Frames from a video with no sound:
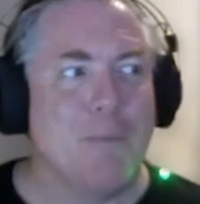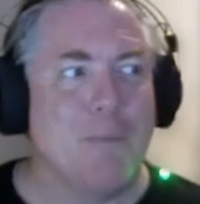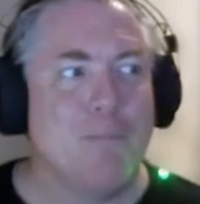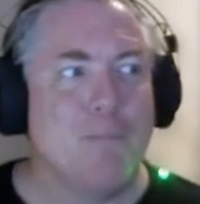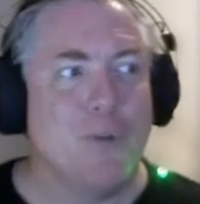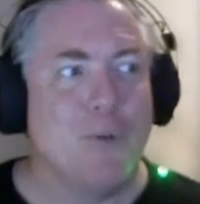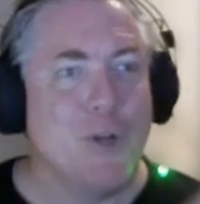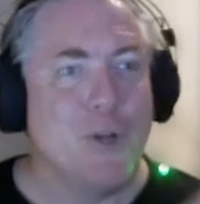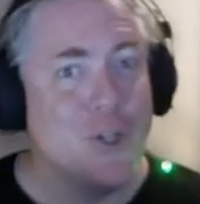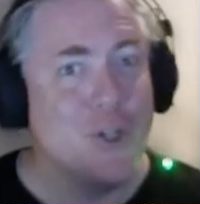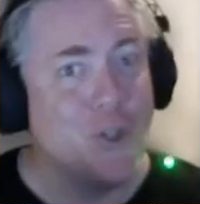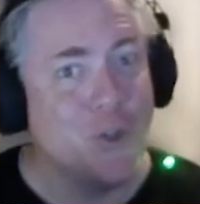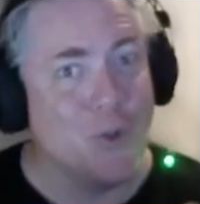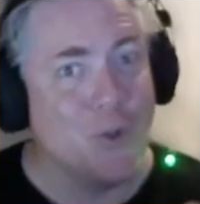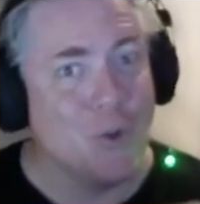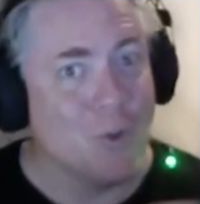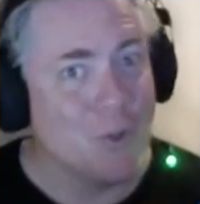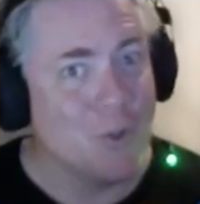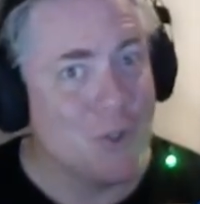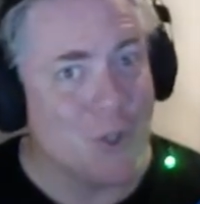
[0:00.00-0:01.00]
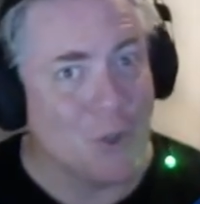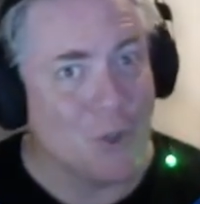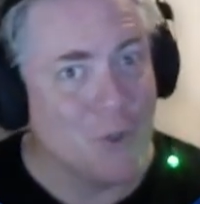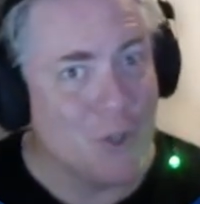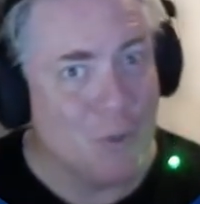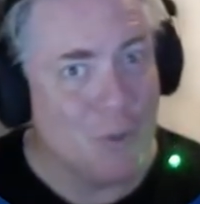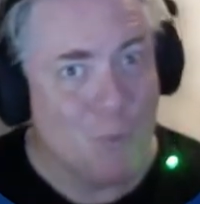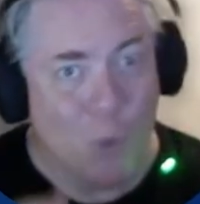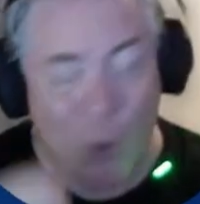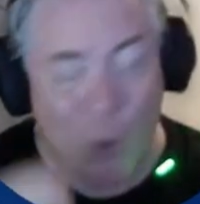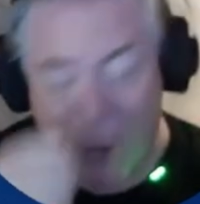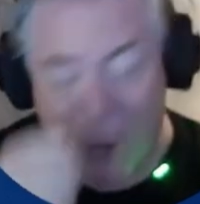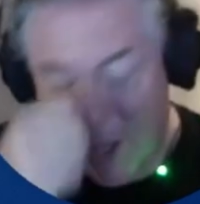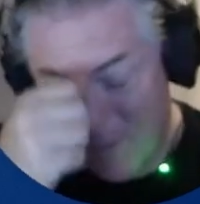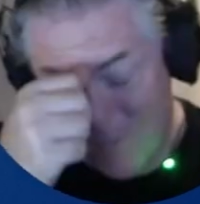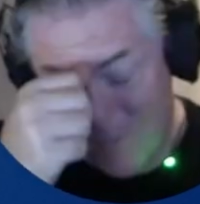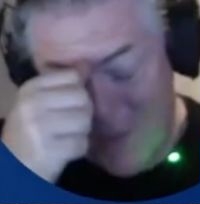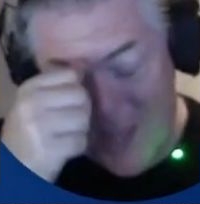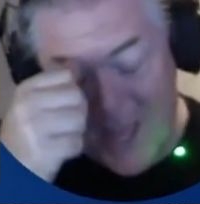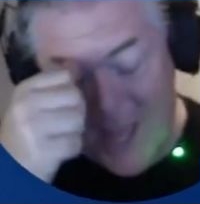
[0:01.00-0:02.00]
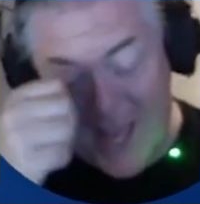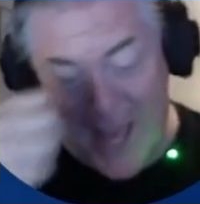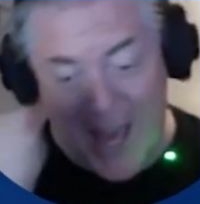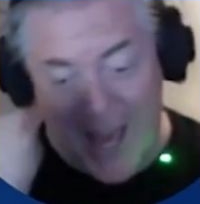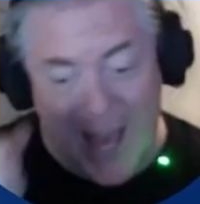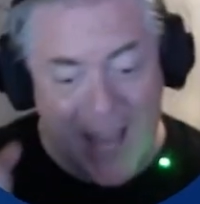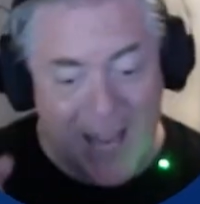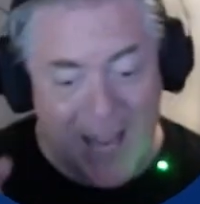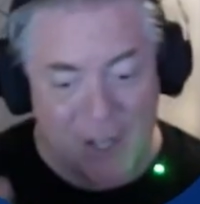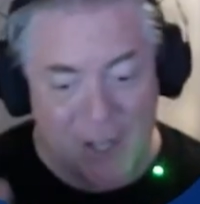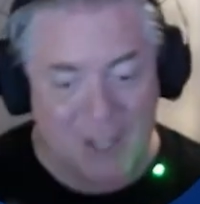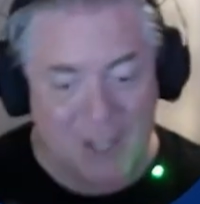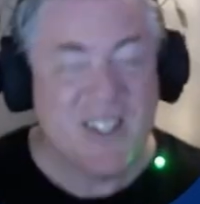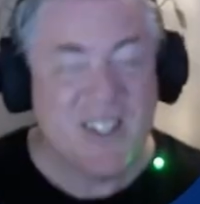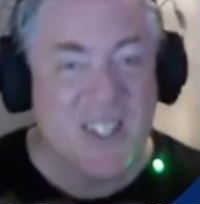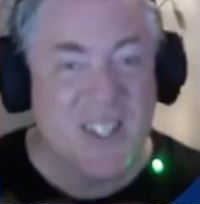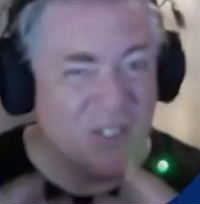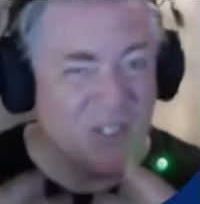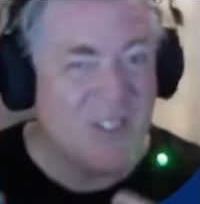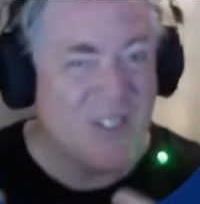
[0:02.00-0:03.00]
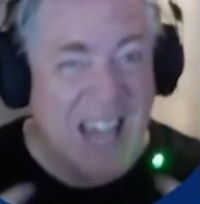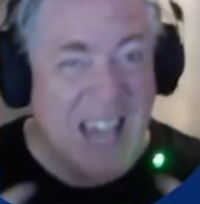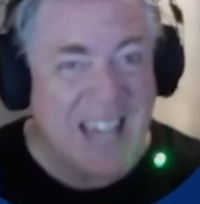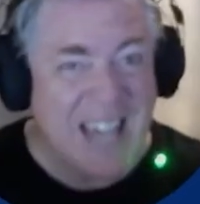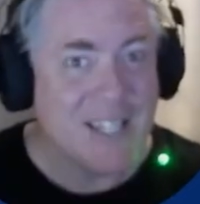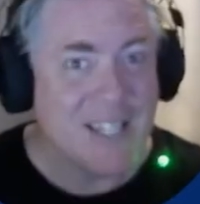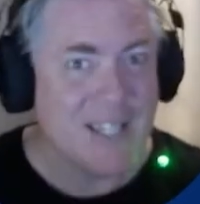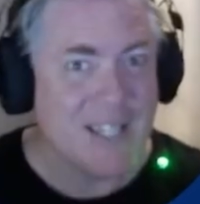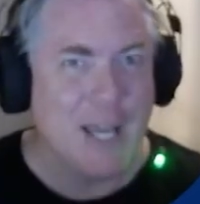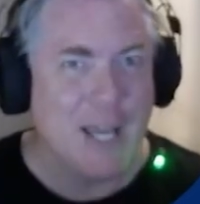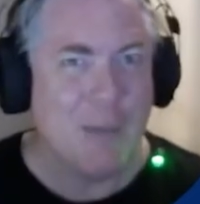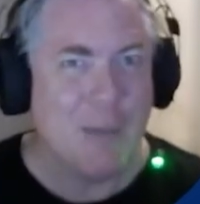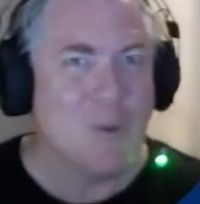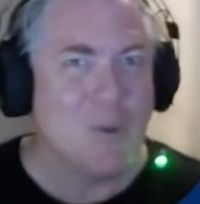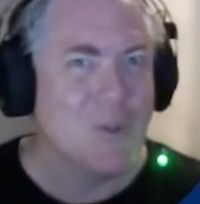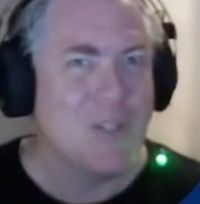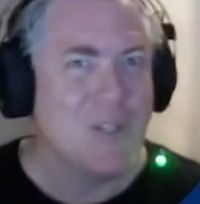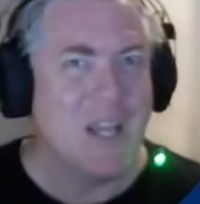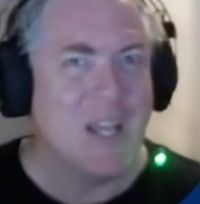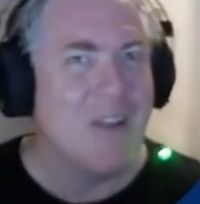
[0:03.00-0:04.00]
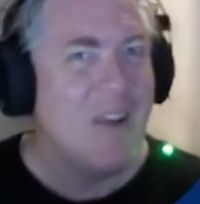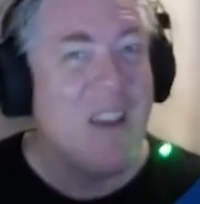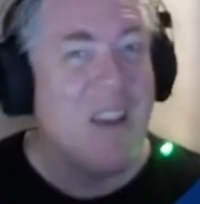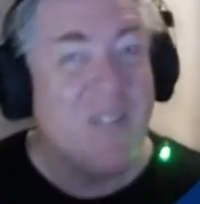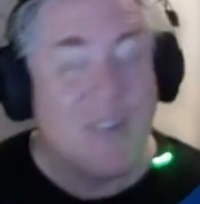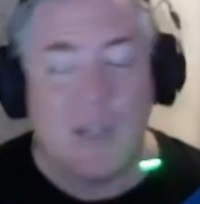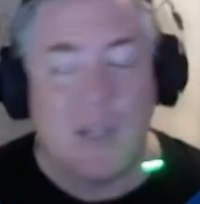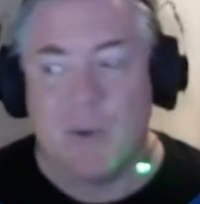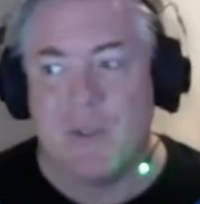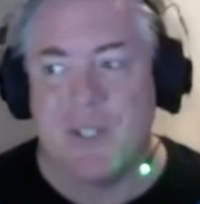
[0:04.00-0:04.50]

putting sugar or salt in water, and you can still taste the chemicals there even though it's